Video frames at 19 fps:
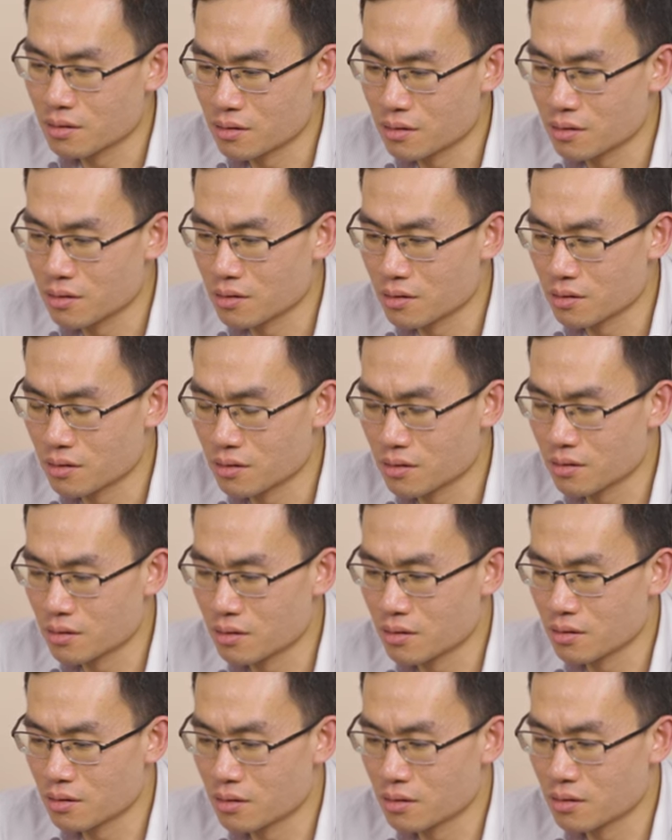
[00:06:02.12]

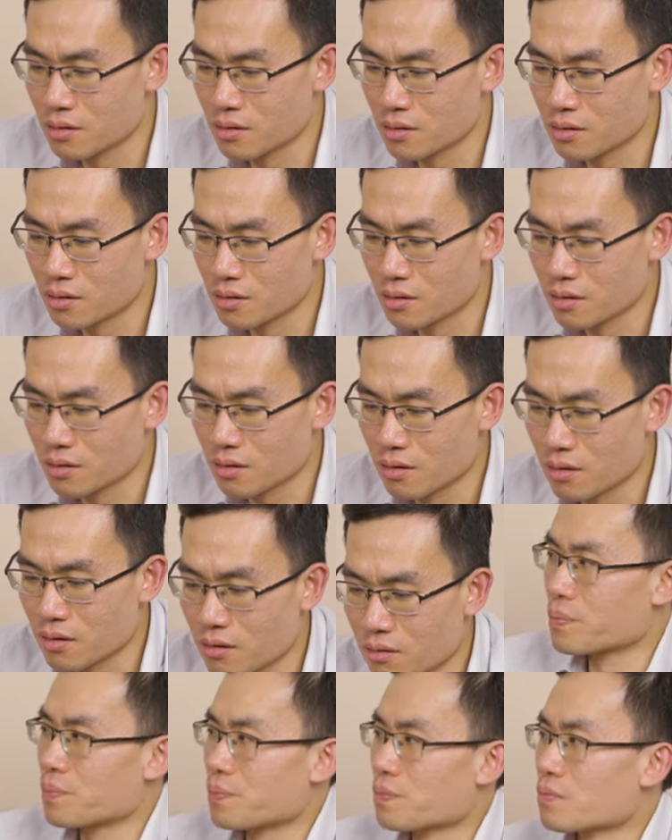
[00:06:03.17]

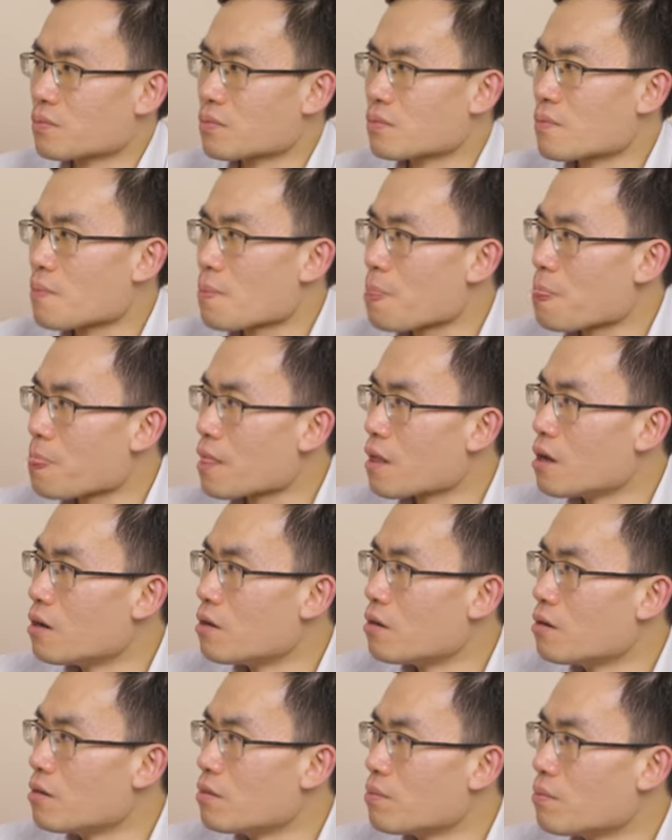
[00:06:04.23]

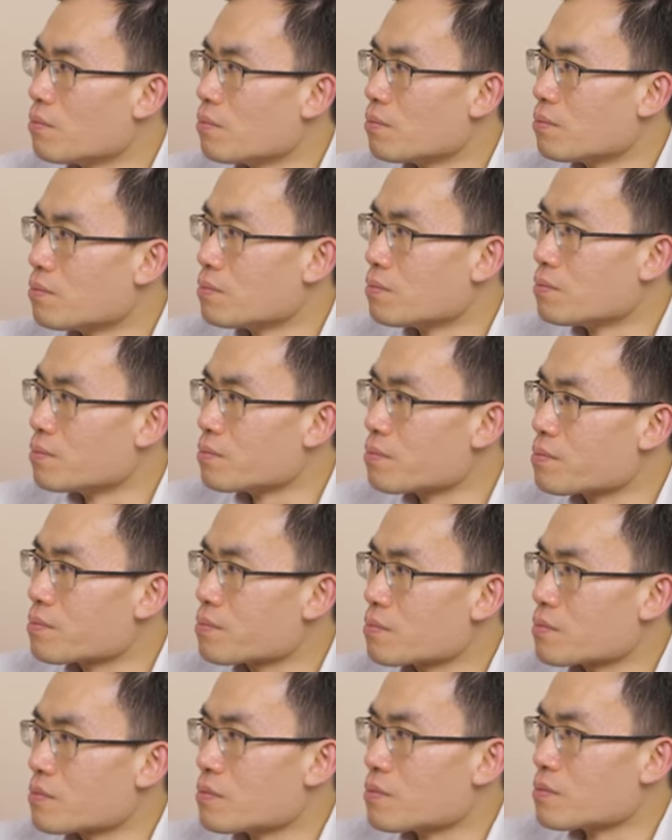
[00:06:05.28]

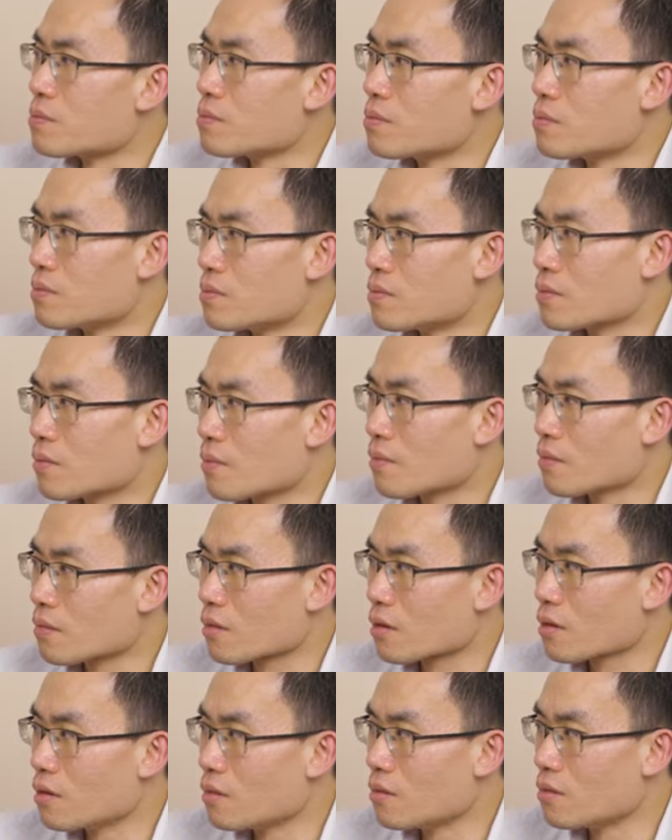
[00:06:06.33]

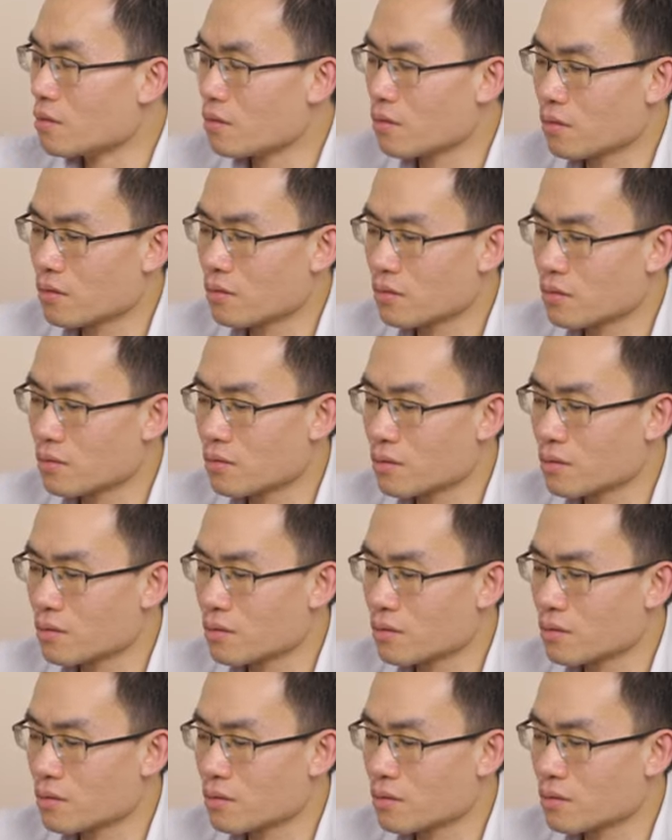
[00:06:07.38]
The person shown says nothing.